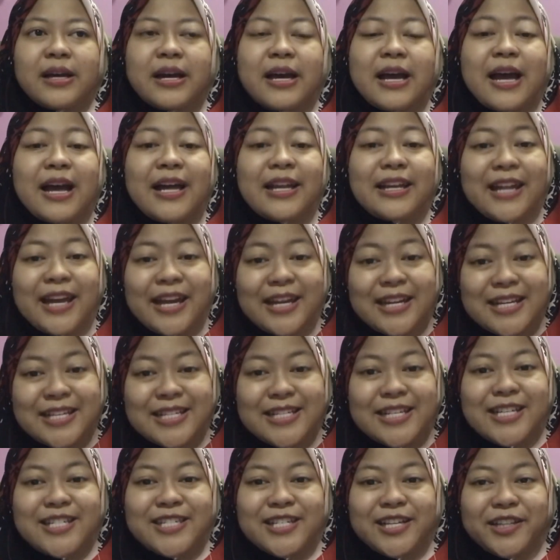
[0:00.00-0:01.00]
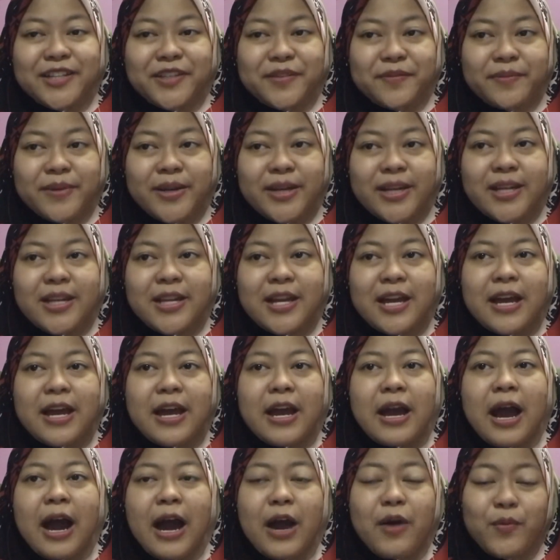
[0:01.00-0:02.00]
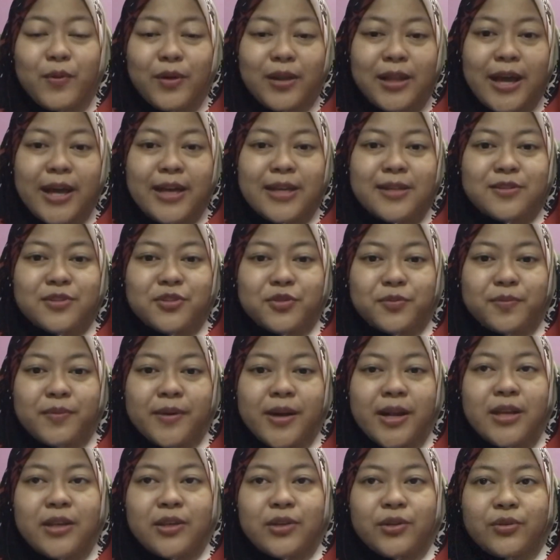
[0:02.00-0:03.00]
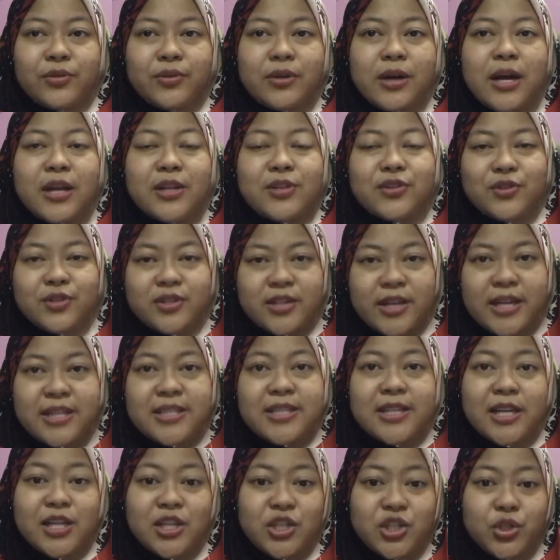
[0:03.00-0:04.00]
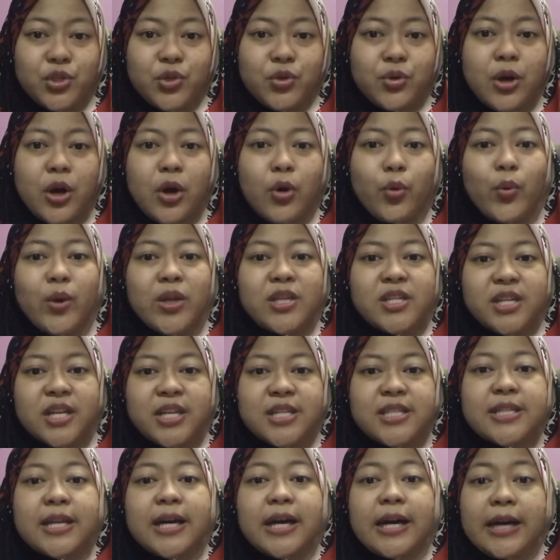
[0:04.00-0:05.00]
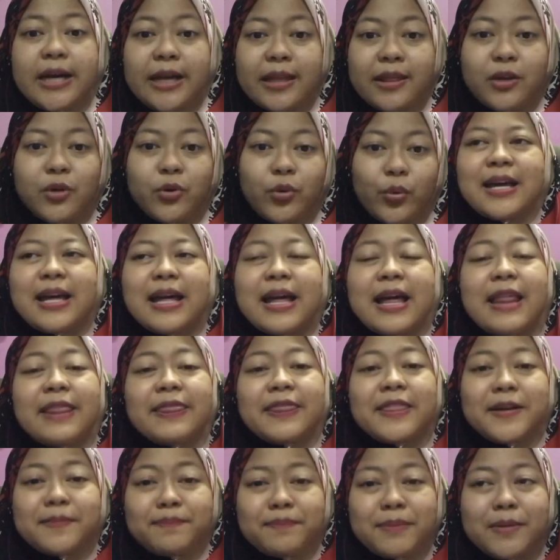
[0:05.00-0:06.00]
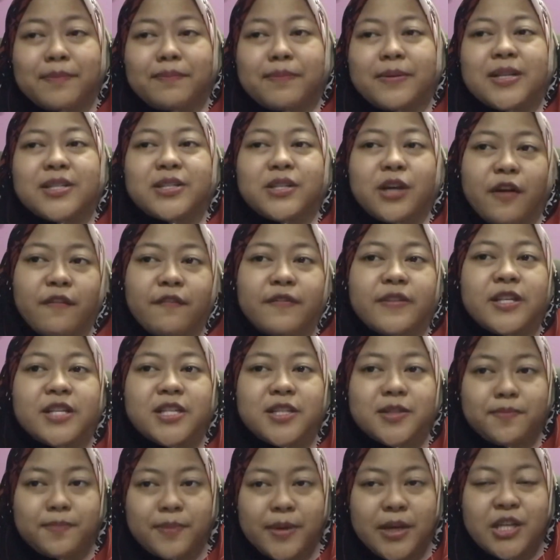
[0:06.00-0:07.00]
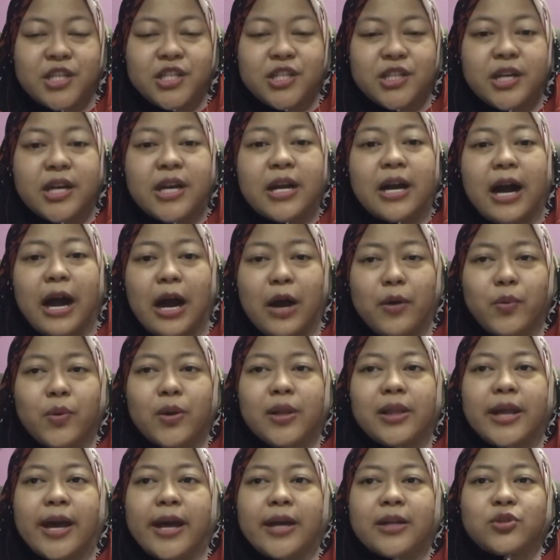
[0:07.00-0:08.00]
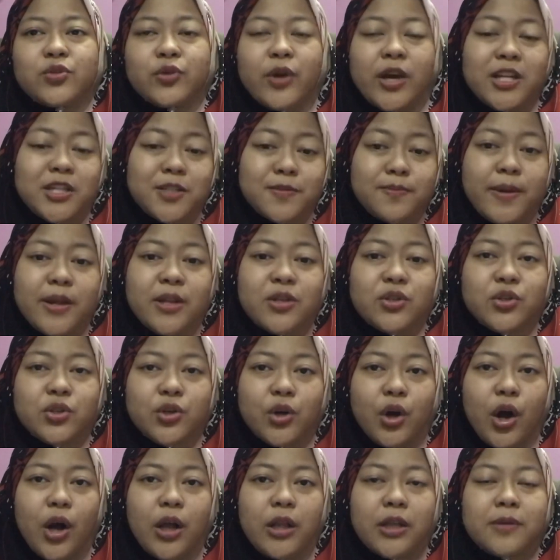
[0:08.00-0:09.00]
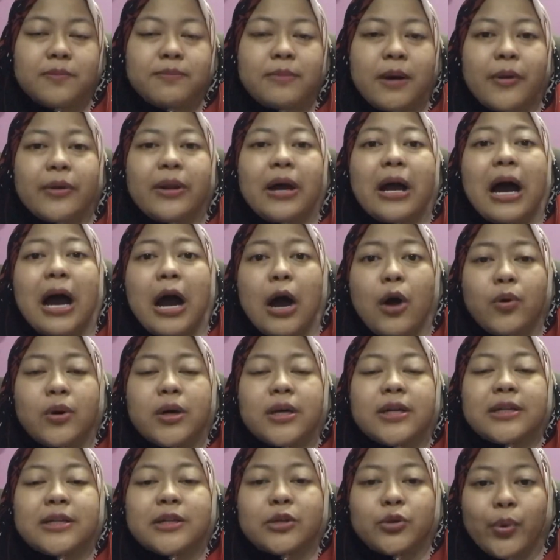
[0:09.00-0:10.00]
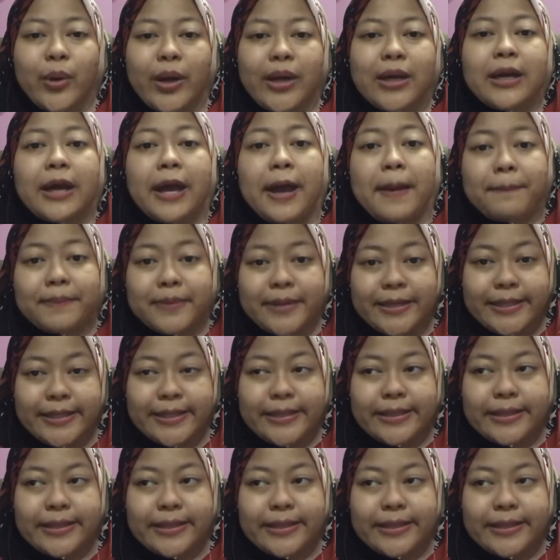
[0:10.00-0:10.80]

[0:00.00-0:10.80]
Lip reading: Ladies and gentlemen, I would like to bring you today's issue, which is earthquake. The purpose of this speech, I would like to explain to you all about how earthquake happen.